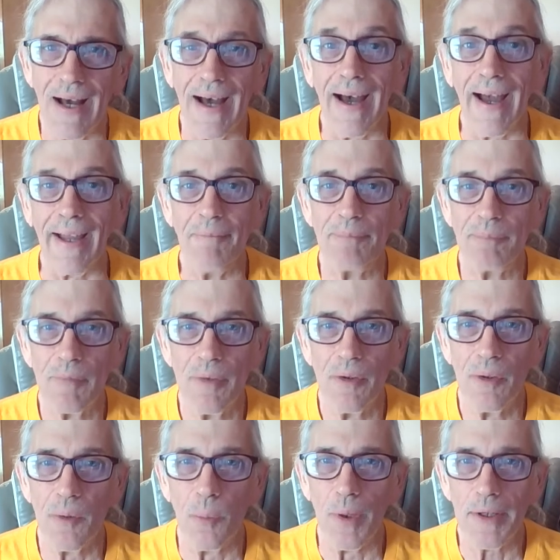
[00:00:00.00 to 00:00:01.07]
Hi,
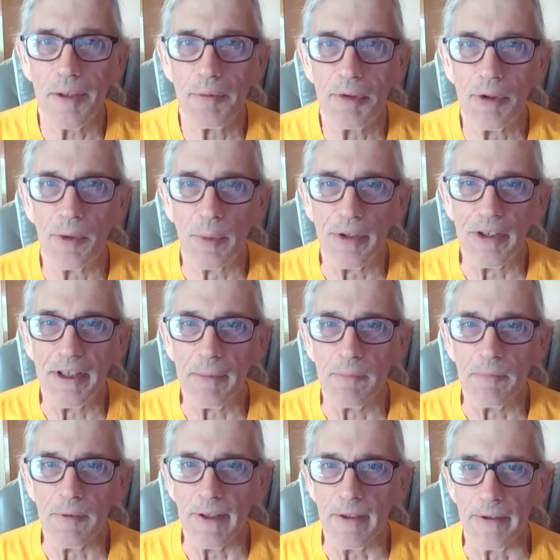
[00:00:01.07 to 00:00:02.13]
welcome to A
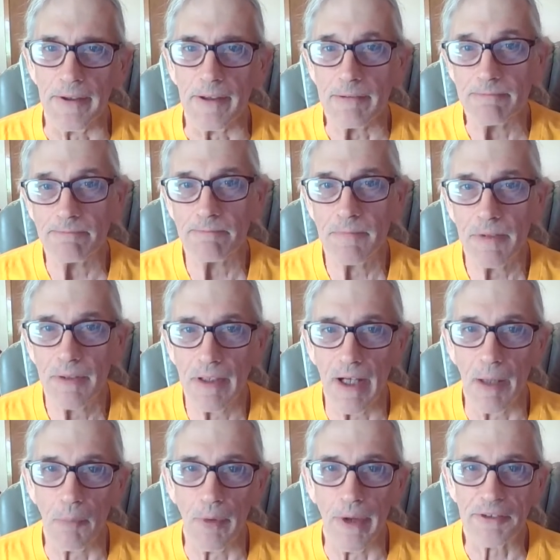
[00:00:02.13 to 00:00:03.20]
Redeemed Failure.
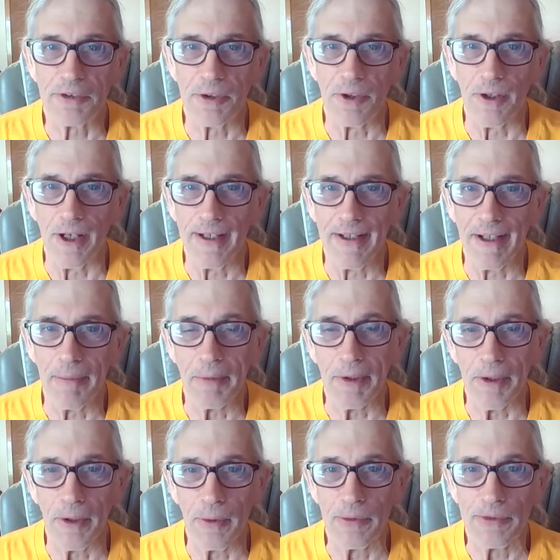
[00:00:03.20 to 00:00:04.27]
I'm Rex Gray. I'm
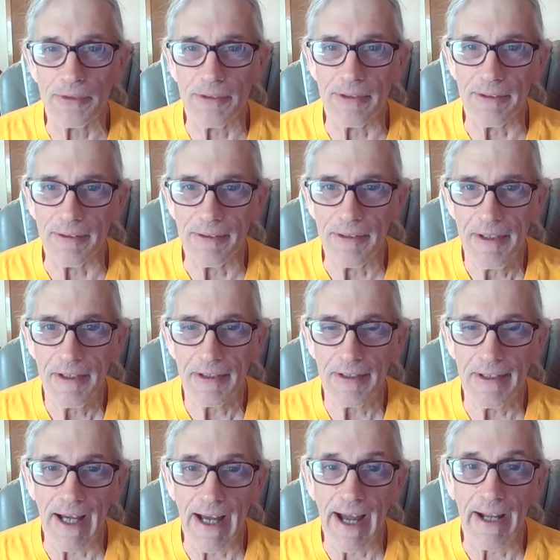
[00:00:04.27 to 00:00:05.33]
your host and
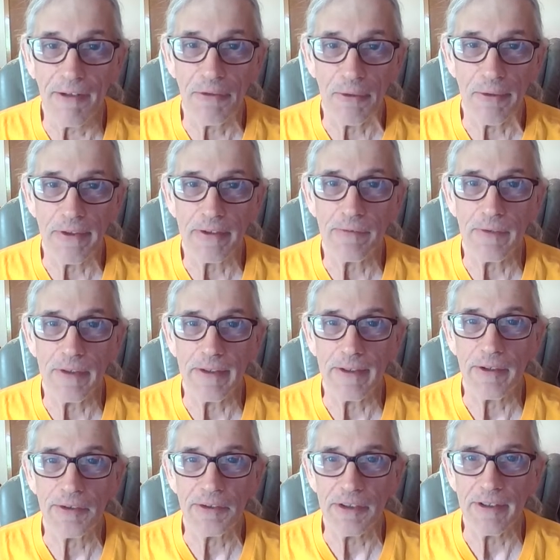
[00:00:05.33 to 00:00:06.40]
guide through this
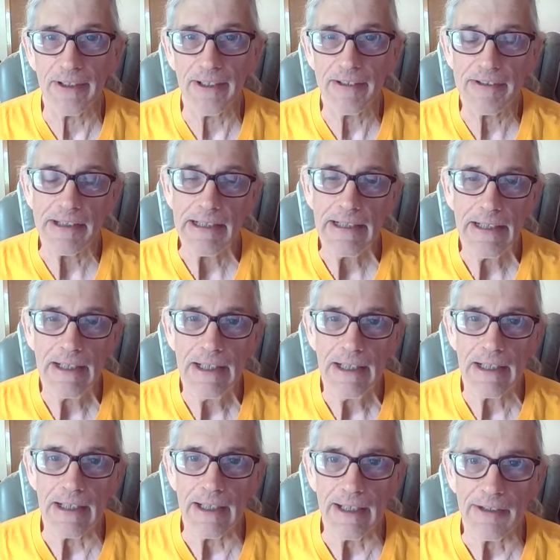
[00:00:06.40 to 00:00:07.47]
video series
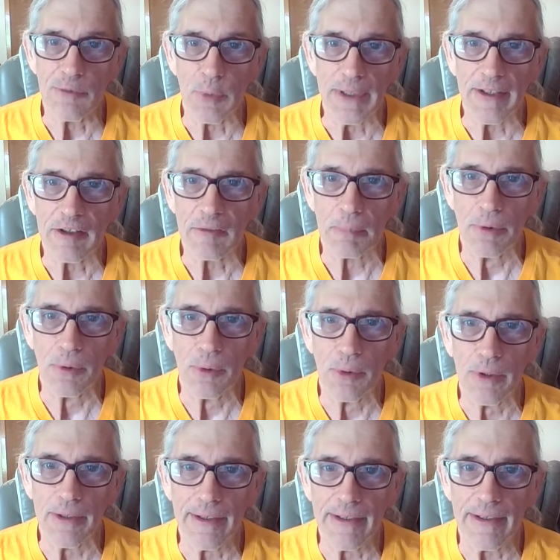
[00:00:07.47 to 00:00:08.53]
as we
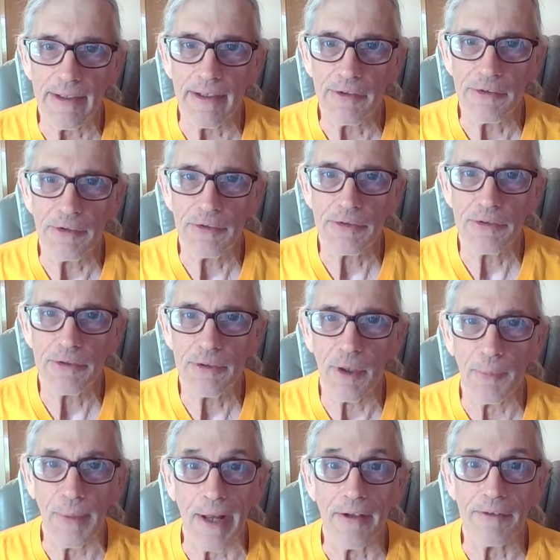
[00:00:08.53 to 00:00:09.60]
explore issues
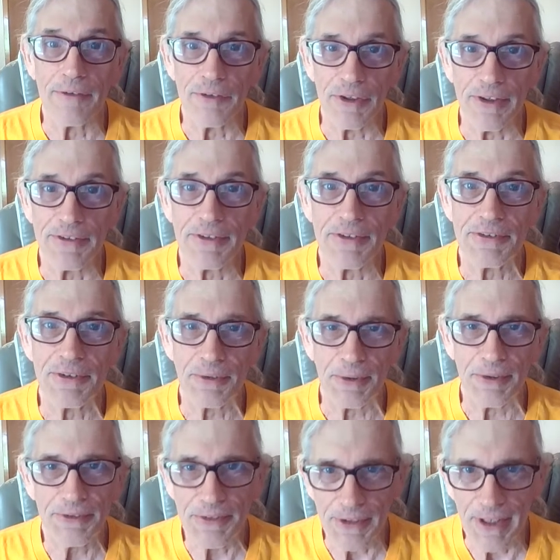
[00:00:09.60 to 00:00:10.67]
around Jesus,
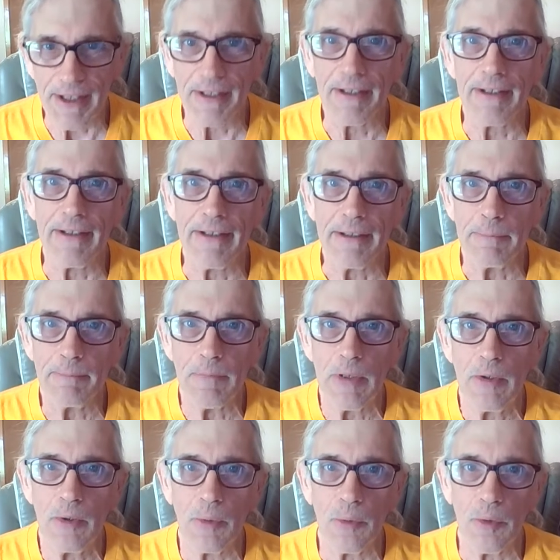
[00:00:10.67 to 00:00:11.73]
Christianity,
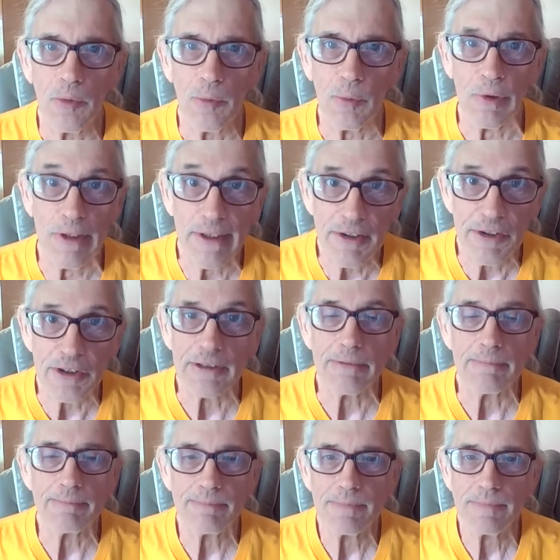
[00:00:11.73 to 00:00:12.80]

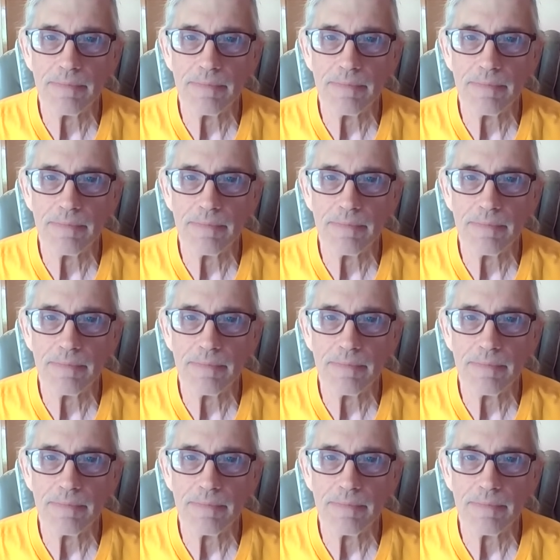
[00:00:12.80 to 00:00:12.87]
religion.